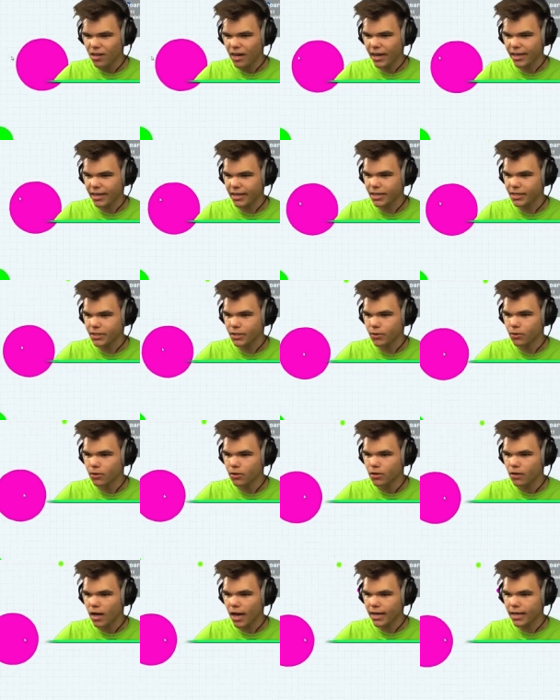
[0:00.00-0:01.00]
I can eat
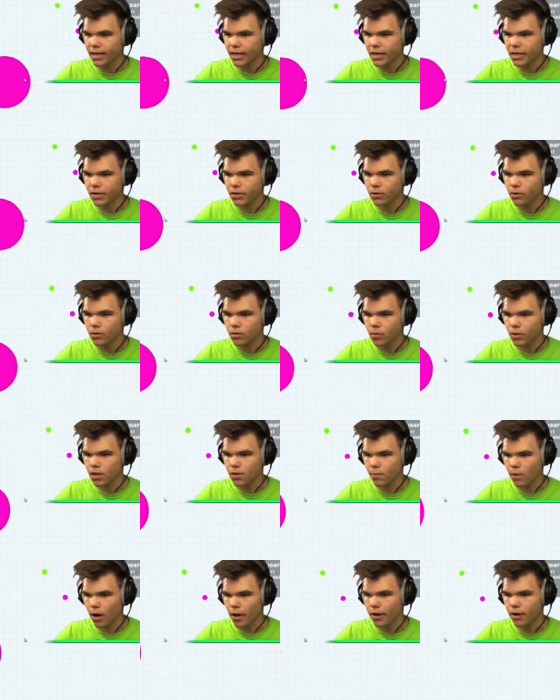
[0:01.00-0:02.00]
you. I can eat you. What do
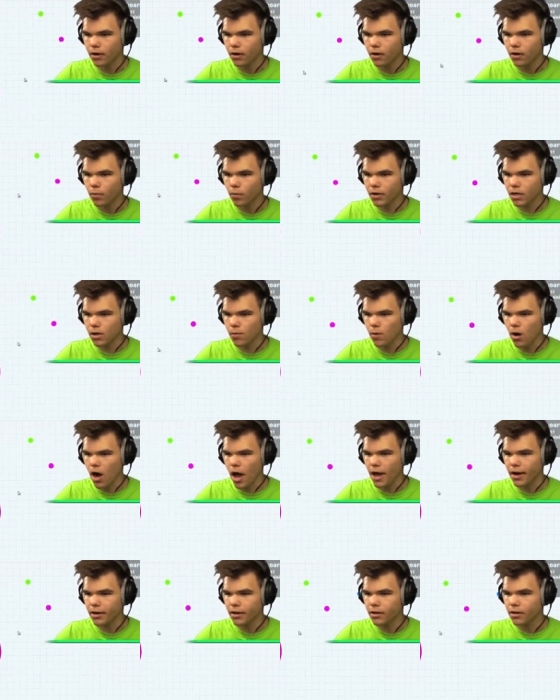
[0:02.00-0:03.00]
you want? What do you
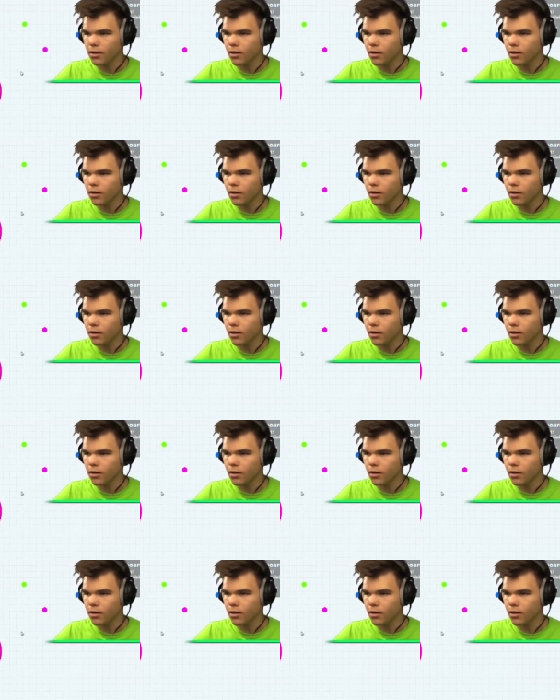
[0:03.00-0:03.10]
want?